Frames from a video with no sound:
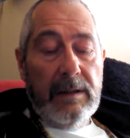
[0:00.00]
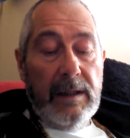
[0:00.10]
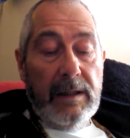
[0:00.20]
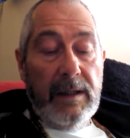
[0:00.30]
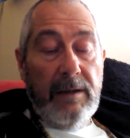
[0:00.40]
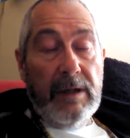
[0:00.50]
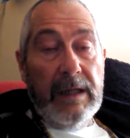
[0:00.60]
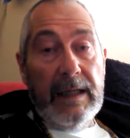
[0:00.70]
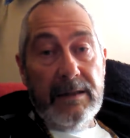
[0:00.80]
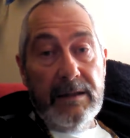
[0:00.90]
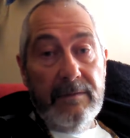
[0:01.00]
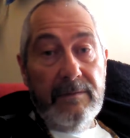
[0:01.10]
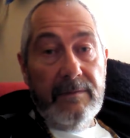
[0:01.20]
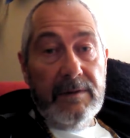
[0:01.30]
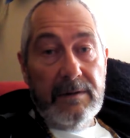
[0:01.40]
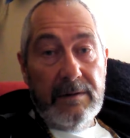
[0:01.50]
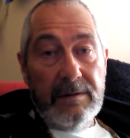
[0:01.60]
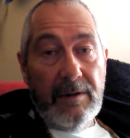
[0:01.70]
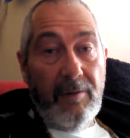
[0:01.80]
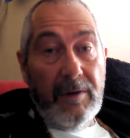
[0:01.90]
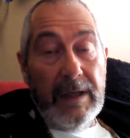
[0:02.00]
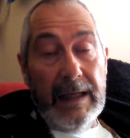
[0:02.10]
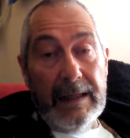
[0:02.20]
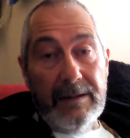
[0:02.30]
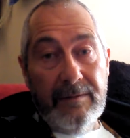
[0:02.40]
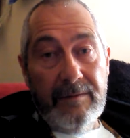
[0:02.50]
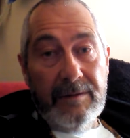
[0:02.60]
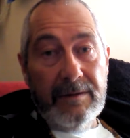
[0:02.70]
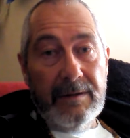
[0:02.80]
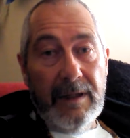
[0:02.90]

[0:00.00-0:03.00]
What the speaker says: and now collectives of collectives